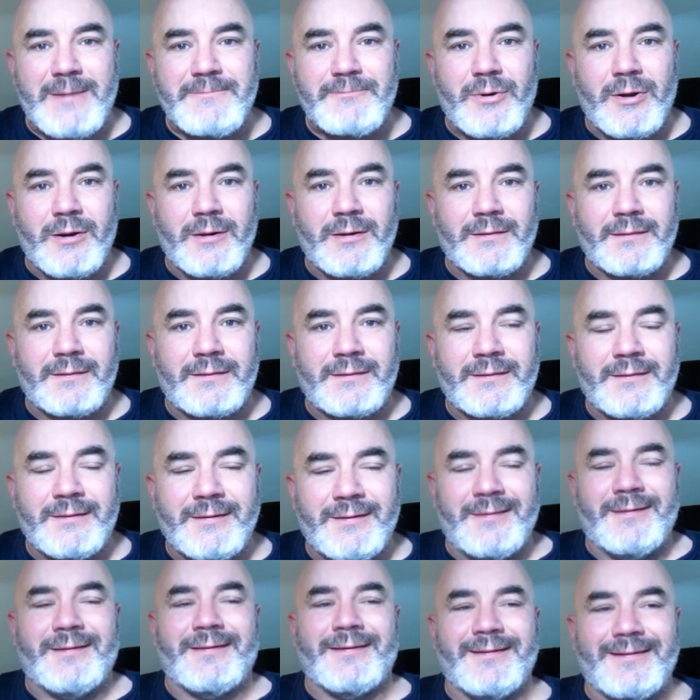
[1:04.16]
parts,
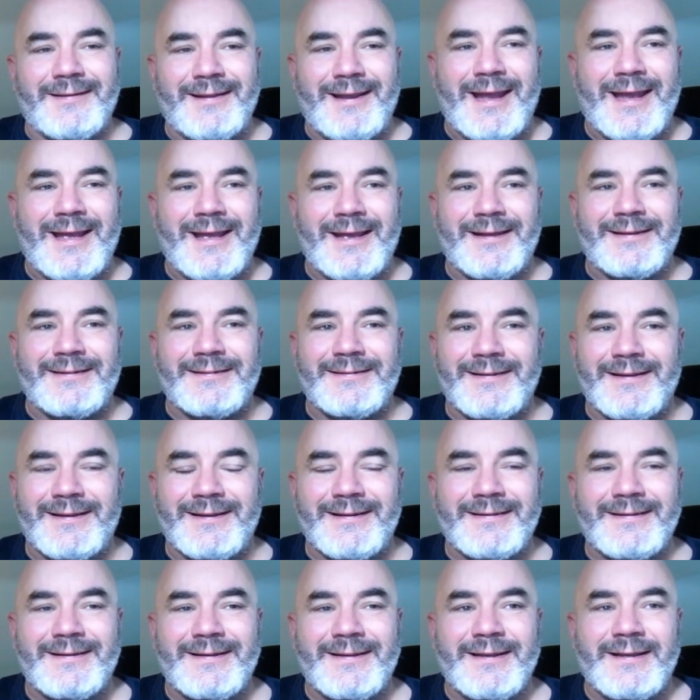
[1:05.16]
and
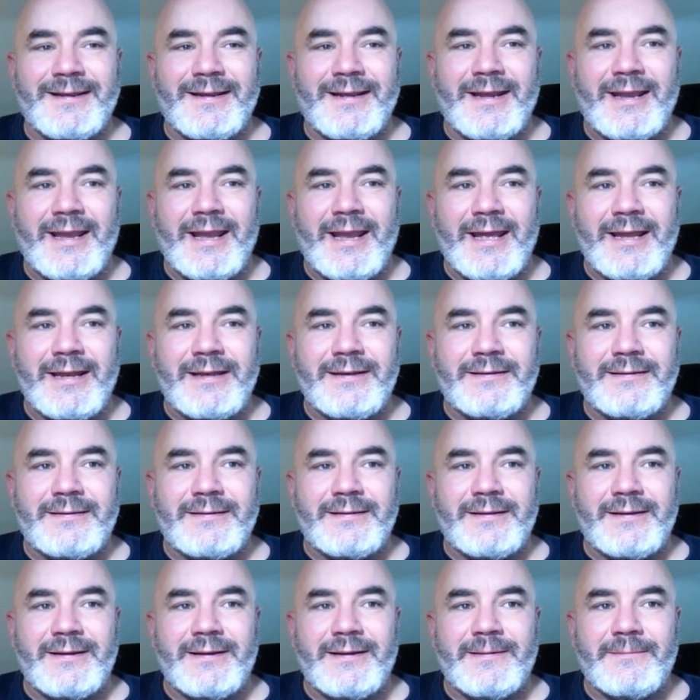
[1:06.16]

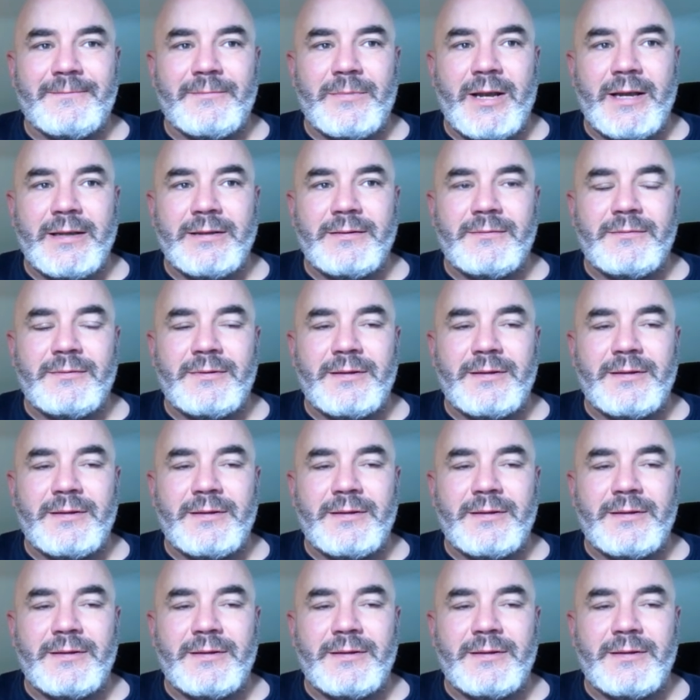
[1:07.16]
I